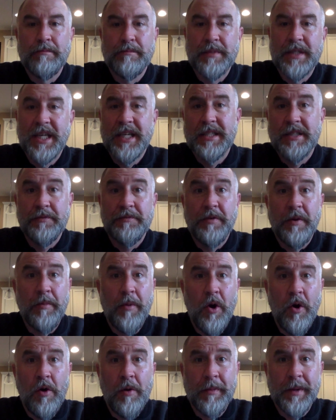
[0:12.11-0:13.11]
Teaching from
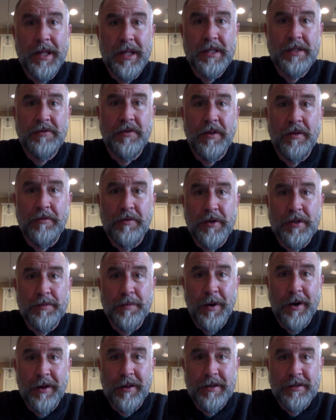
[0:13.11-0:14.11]
home, at least for the first
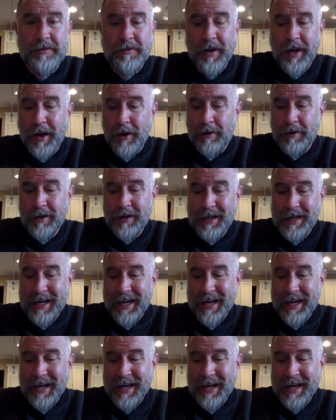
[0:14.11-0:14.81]
part of this video.